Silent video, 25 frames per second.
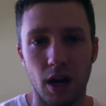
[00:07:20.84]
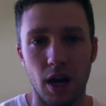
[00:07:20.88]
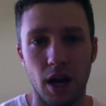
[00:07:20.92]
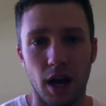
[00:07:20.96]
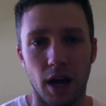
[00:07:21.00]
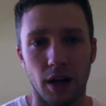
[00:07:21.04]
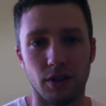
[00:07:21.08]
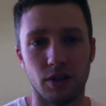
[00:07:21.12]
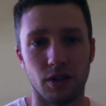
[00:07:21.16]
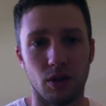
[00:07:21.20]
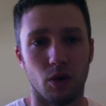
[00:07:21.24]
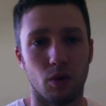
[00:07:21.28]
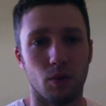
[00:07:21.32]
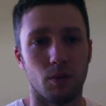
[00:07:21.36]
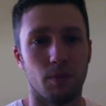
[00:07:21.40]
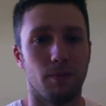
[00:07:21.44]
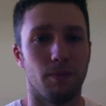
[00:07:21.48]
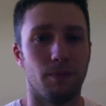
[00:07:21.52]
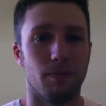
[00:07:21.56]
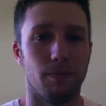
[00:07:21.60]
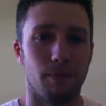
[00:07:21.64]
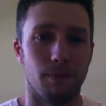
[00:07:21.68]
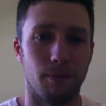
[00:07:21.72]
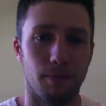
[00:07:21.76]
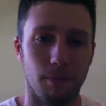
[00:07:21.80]
And so
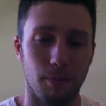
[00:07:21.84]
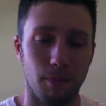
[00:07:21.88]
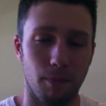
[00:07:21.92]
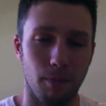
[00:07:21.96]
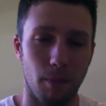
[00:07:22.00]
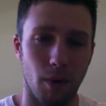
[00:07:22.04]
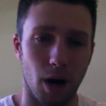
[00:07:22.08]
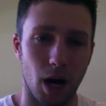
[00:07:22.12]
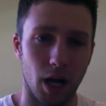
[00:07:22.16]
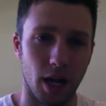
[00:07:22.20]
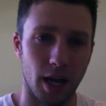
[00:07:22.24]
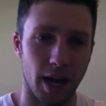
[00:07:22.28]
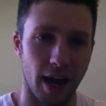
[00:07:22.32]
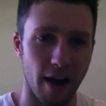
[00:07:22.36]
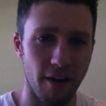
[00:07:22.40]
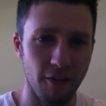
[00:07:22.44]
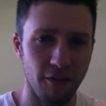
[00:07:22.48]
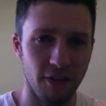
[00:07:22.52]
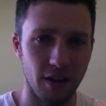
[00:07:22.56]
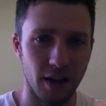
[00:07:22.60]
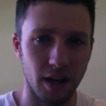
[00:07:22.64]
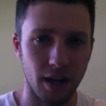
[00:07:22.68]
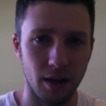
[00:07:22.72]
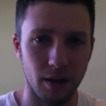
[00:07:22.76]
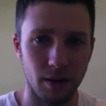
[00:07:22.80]

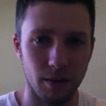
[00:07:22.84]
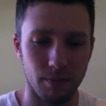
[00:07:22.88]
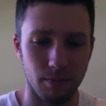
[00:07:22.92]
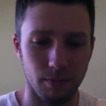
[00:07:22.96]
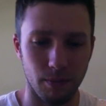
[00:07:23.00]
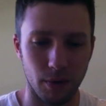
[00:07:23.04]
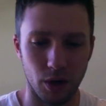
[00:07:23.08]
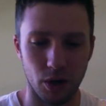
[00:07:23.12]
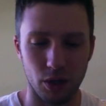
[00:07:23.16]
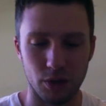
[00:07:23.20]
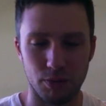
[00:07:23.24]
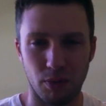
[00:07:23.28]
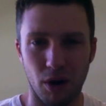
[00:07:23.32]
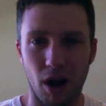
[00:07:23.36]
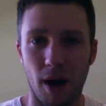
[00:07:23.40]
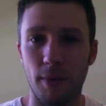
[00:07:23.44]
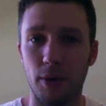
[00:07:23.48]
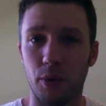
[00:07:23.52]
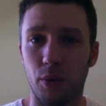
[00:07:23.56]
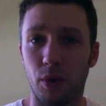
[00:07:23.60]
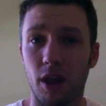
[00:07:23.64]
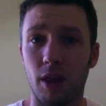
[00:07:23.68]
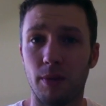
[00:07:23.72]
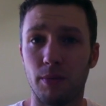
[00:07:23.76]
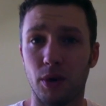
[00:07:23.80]
caffeine, is
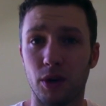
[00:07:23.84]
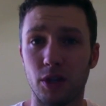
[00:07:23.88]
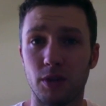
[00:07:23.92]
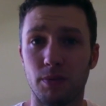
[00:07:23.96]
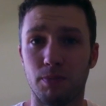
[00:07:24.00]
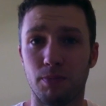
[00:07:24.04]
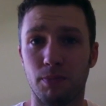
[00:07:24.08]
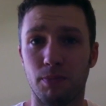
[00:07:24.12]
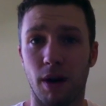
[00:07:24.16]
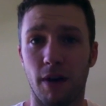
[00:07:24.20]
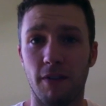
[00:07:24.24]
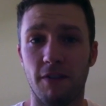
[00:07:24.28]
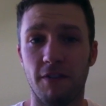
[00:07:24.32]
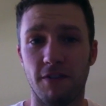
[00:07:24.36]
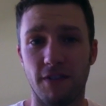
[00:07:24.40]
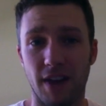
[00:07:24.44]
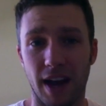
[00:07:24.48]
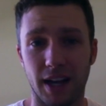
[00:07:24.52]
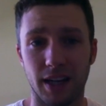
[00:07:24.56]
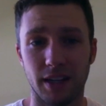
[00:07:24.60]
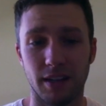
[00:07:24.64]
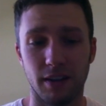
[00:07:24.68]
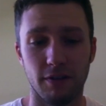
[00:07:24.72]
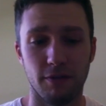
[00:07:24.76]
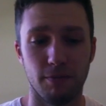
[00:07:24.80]
probably one of the most
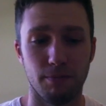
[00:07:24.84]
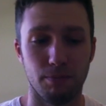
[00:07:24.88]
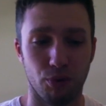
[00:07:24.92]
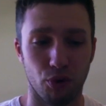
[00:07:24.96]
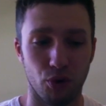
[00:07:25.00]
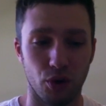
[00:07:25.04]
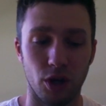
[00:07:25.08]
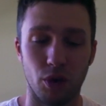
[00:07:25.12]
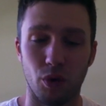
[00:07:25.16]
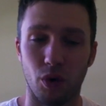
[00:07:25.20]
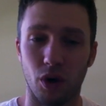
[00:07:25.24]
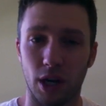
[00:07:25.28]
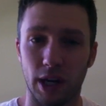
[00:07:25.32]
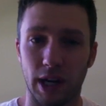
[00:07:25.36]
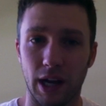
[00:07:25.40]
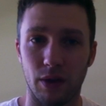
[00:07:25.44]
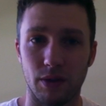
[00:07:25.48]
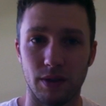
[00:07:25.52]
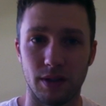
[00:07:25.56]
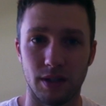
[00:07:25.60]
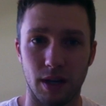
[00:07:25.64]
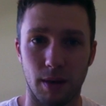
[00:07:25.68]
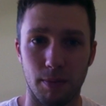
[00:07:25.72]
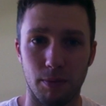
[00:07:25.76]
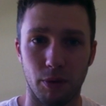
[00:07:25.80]
effective
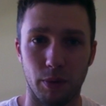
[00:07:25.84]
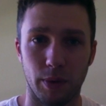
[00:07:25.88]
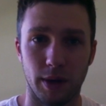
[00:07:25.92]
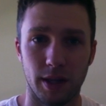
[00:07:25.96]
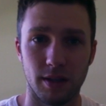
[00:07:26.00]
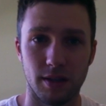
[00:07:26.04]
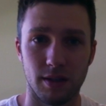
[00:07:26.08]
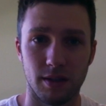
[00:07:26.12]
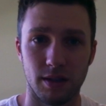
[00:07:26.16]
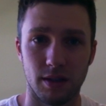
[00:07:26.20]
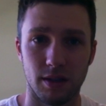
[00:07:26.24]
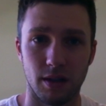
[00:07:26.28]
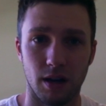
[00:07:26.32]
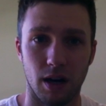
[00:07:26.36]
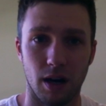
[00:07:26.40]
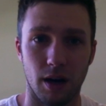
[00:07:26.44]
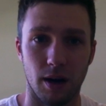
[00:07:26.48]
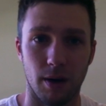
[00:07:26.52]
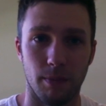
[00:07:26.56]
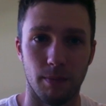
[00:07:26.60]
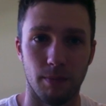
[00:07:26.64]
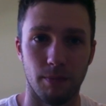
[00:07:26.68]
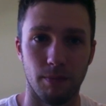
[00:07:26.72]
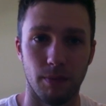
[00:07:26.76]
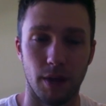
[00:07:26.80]
pre-workout supplements
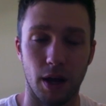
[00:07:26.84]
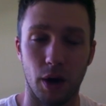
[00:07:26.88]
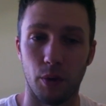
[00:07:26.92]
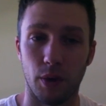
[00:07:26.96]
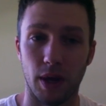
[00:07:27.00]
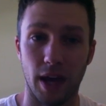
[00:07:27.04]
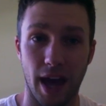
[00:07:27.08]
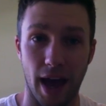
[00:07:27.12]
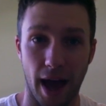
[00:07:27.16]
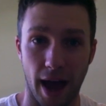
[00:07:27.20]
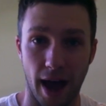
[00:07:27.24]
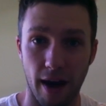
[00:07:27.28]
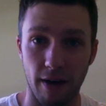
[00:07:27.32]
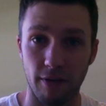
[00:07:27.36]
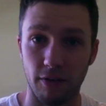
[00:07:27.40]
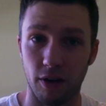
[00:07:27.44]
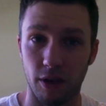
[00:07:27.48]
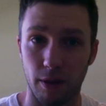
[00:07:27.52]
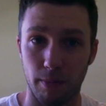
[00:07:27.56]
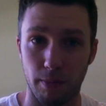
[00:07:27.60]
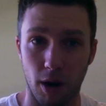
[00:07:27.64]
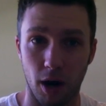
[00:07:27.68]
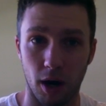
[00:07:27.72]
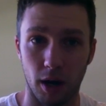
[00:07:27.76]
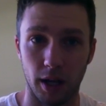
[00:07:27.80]
that we have on
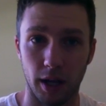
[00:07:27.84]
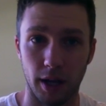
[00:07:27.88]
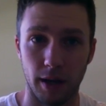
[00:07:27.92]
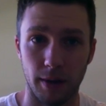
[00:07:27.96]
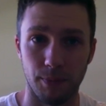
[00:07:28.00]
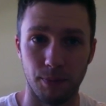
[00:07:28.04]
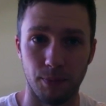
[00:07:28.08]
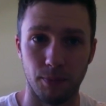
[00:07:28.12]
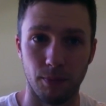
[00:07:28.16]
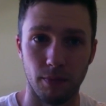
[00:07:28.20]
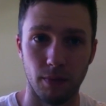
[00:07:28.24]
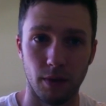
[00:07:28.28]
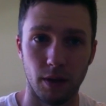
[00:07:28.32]
the market.